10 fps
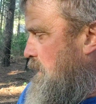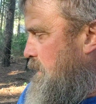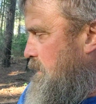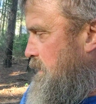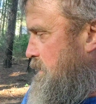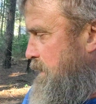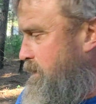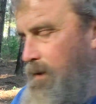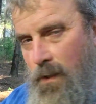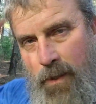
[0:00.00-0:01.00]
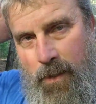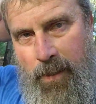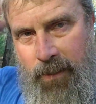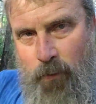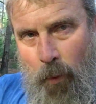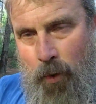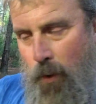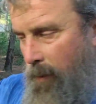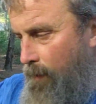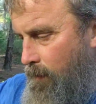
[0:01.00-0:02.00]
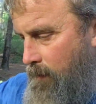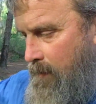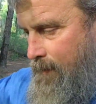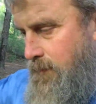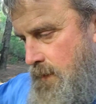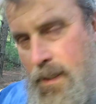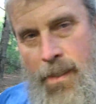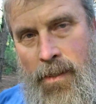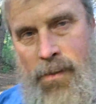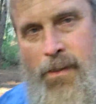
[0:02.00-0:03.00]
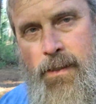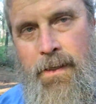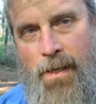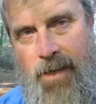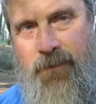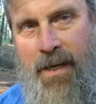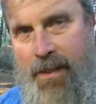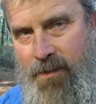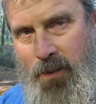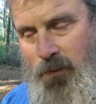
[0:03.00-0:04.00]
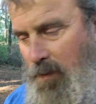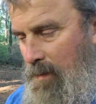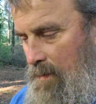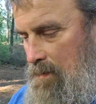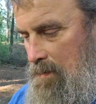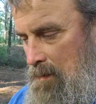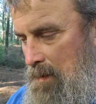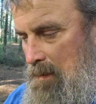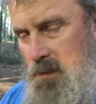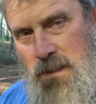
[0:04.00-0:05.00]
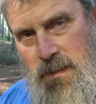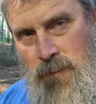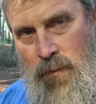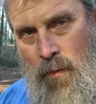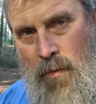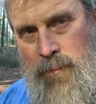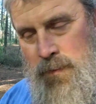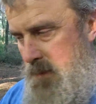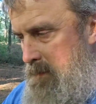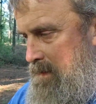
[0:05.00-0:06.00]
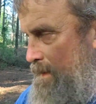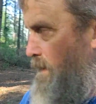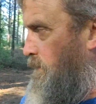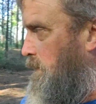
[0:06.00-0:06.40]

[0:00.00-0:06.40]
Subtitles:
This shelter, I can work on it. Like tonight, I've got shelter to keep me warm, keep me safe.